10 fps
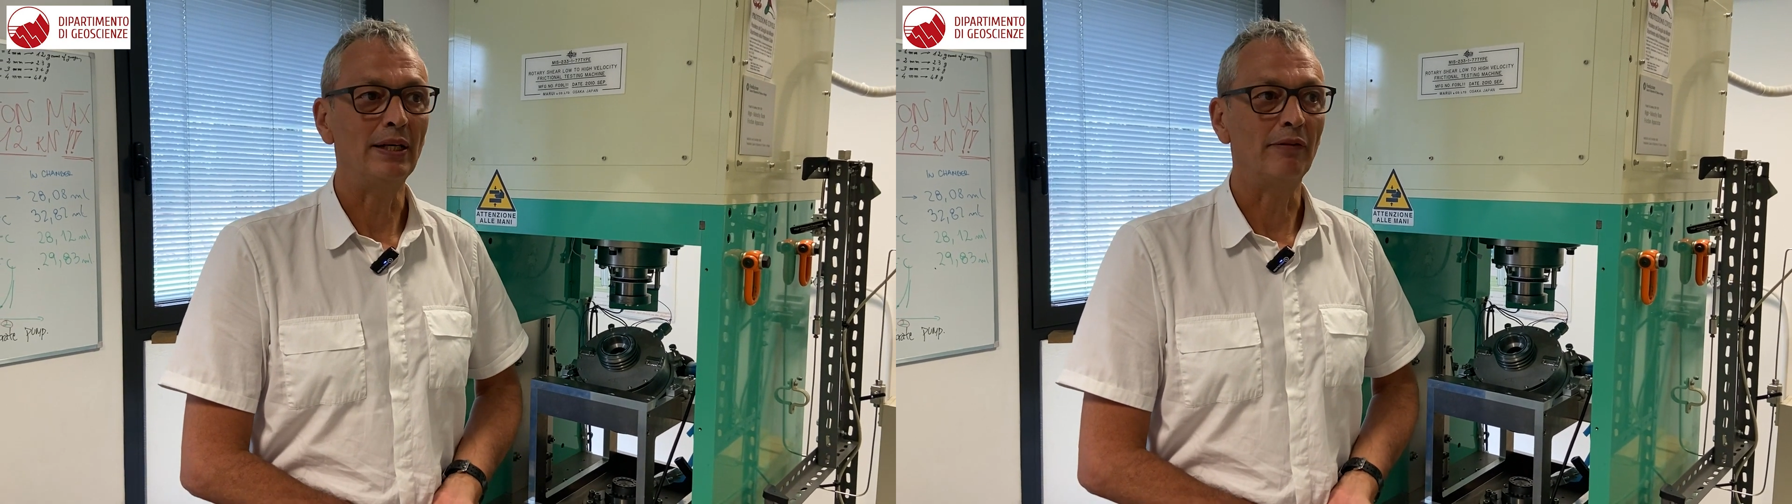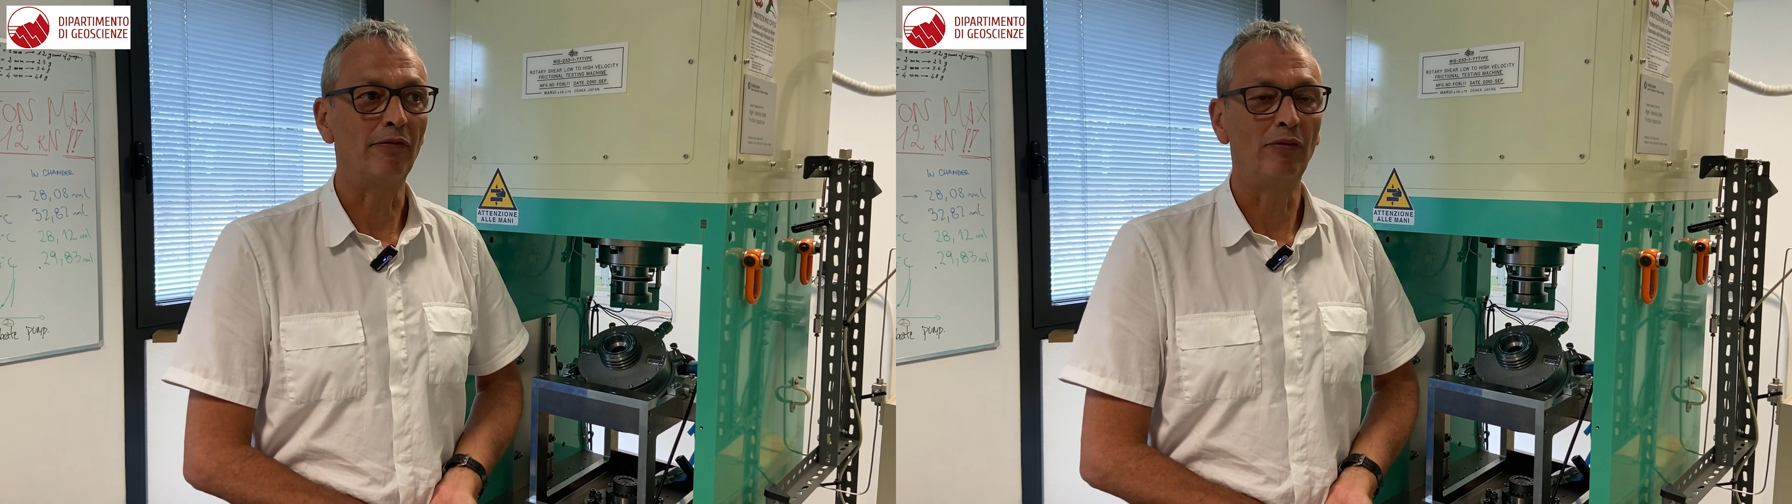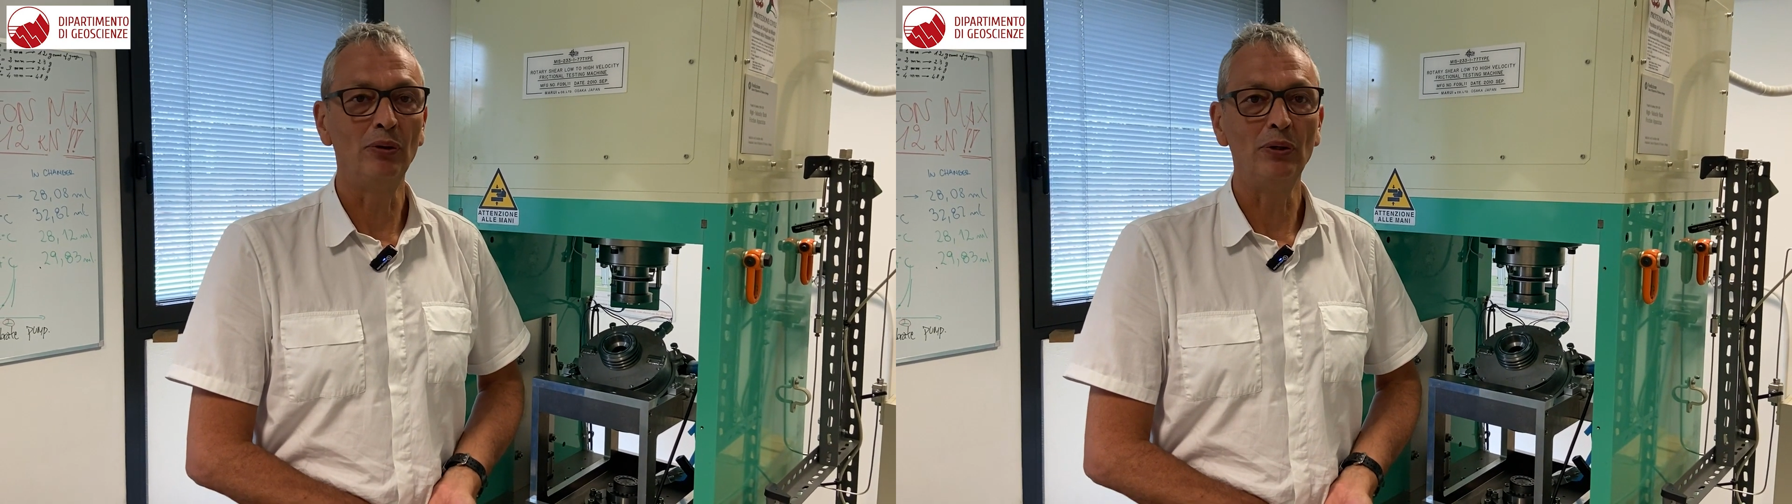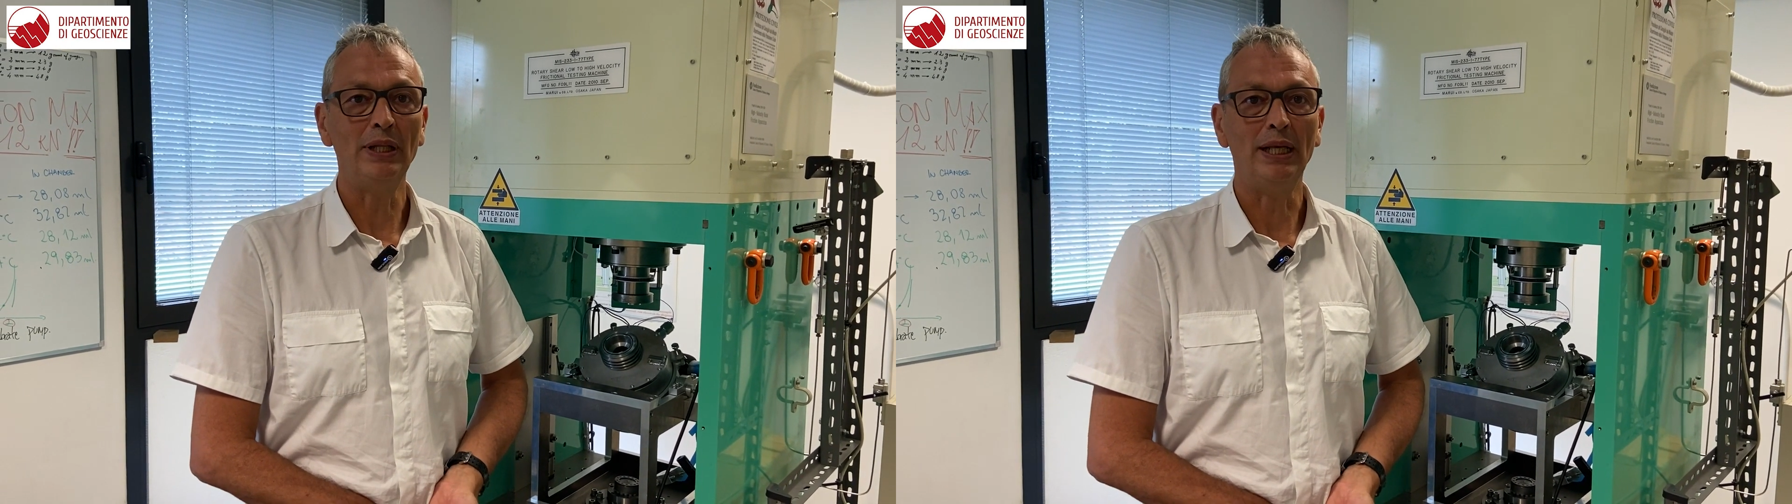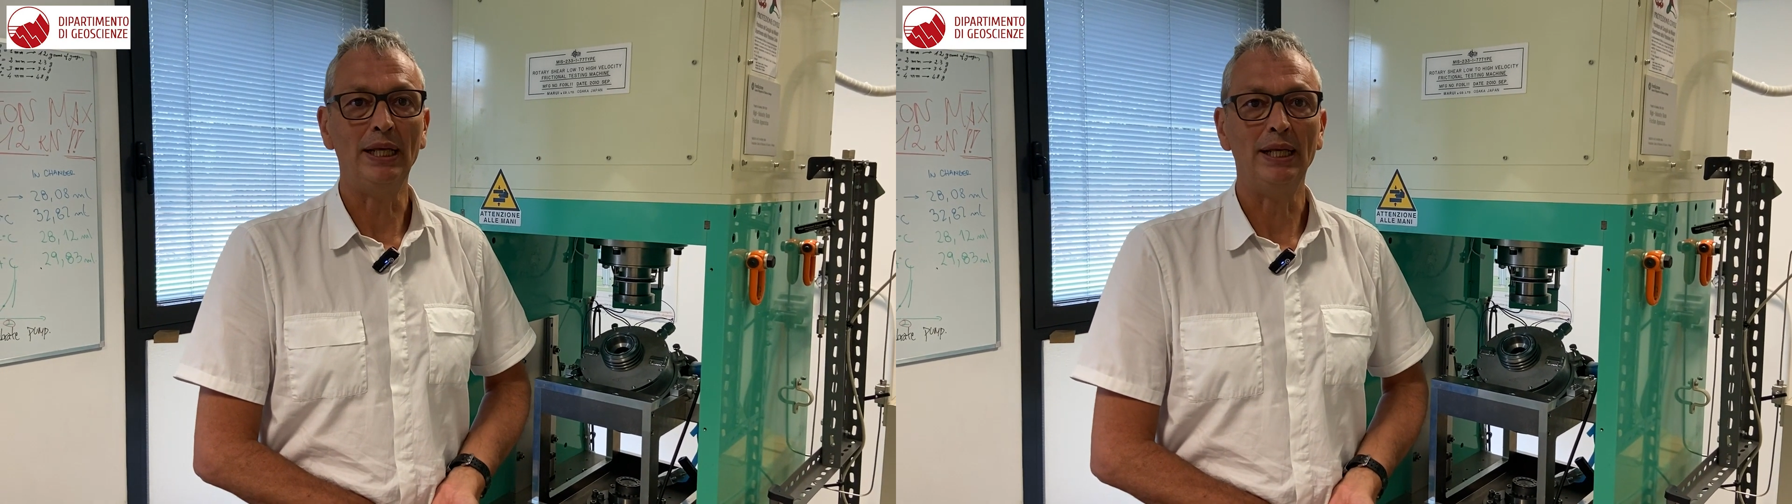the
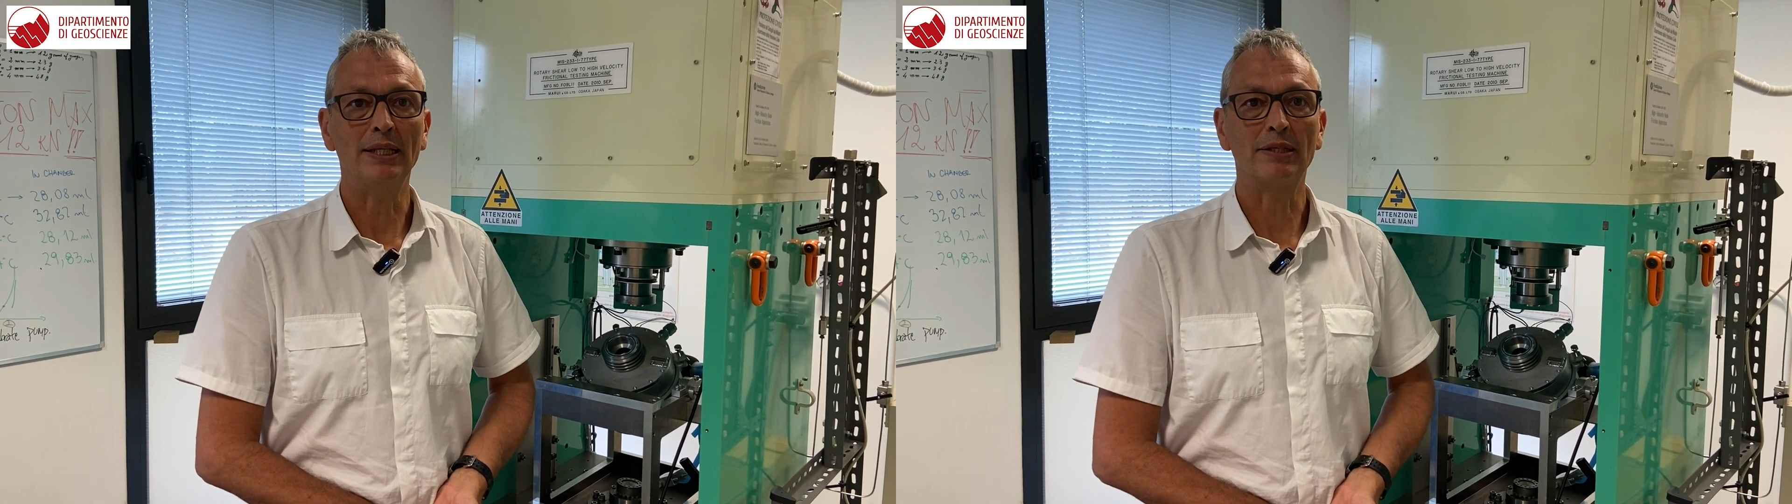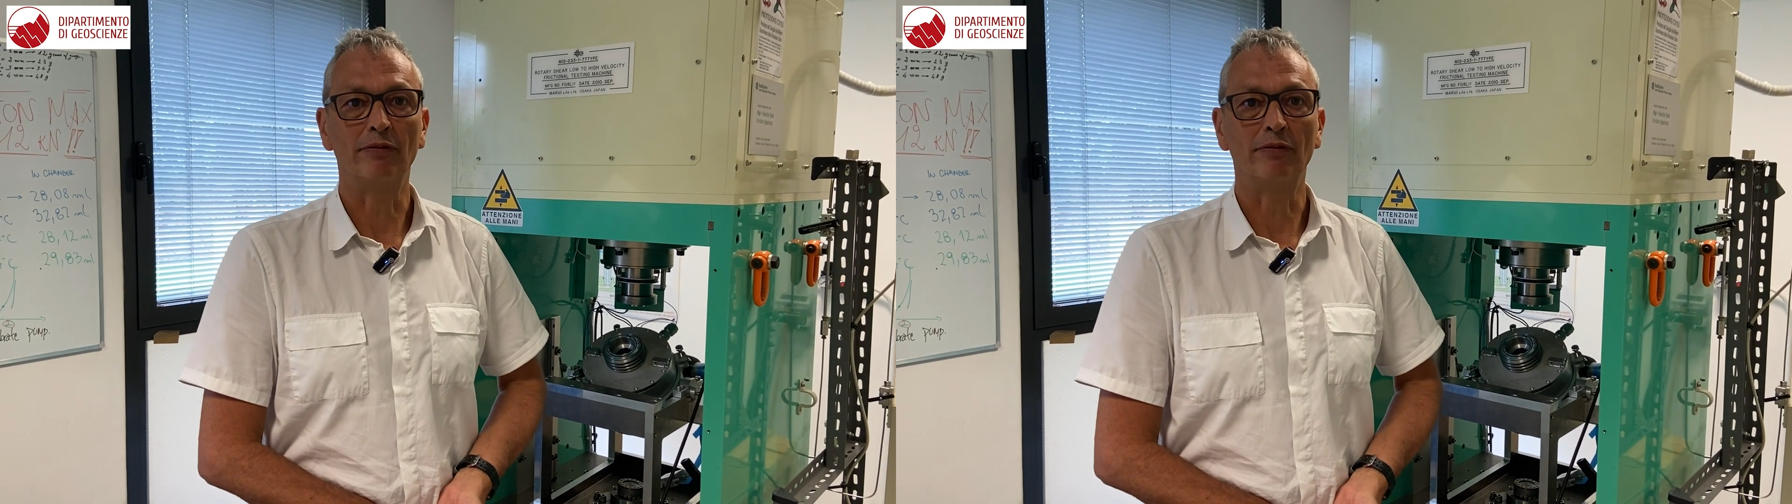fluid is,